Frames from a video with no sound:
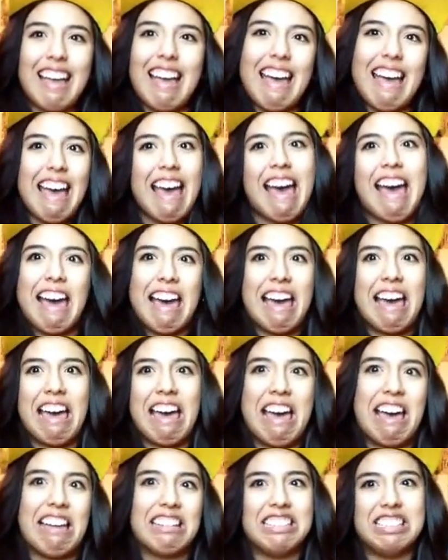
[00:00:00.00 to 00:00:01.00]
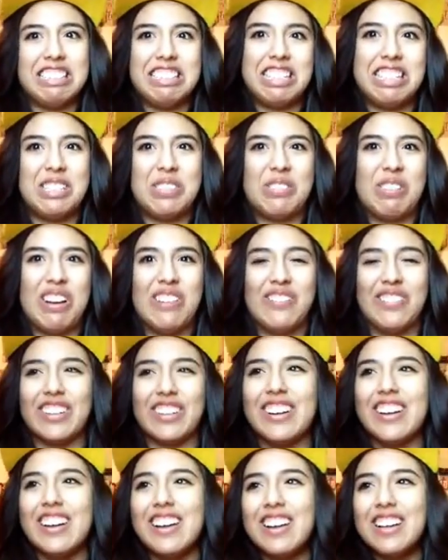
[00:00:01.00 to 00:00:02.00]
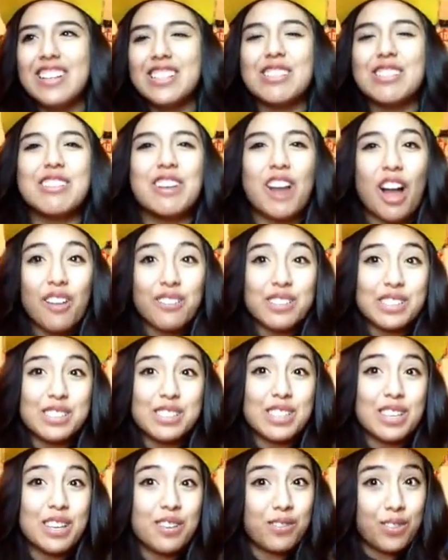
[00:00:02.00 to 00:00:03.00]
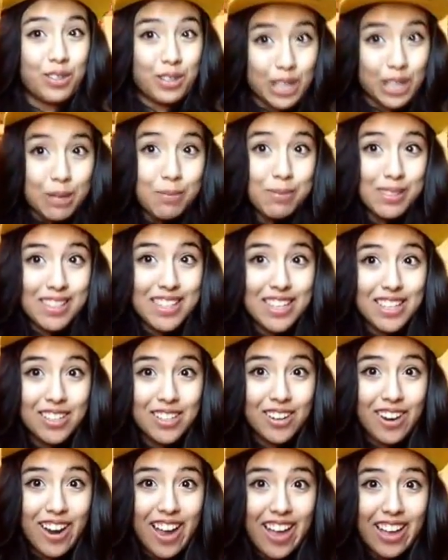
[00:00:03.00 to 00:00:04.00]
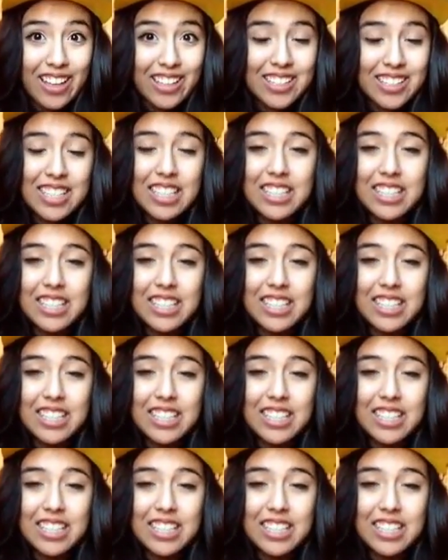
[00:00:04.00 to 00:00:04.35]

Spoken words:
it just takes forever. So then obviously if you keep seeing your ex,